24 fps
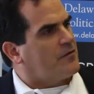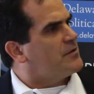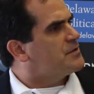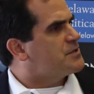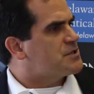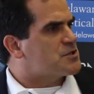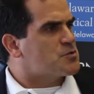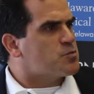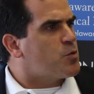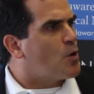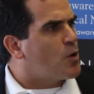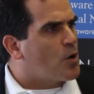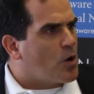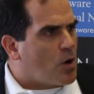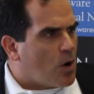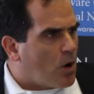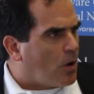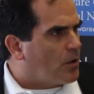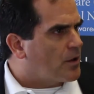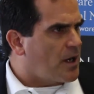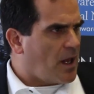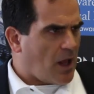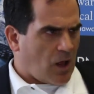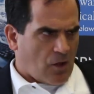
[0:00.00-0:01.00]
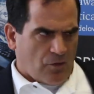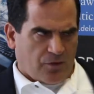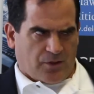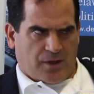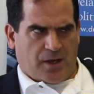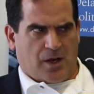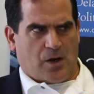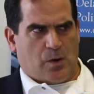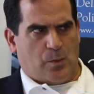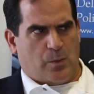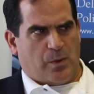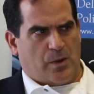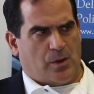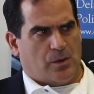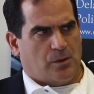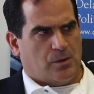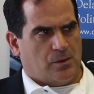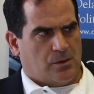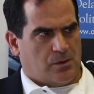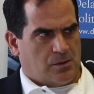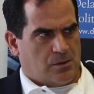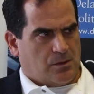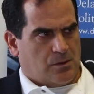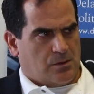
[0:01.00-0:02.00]
They just won't call it a health care bill.
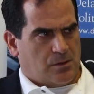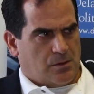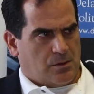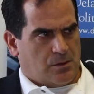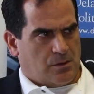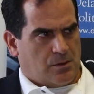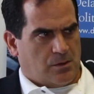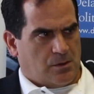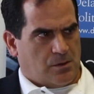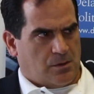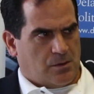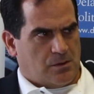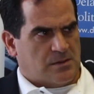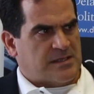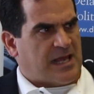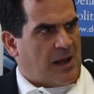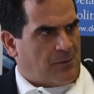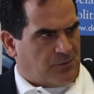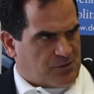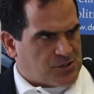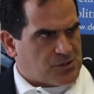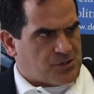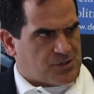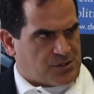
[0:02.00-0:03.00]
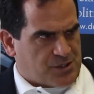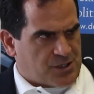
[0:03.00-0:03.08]
Is that what you're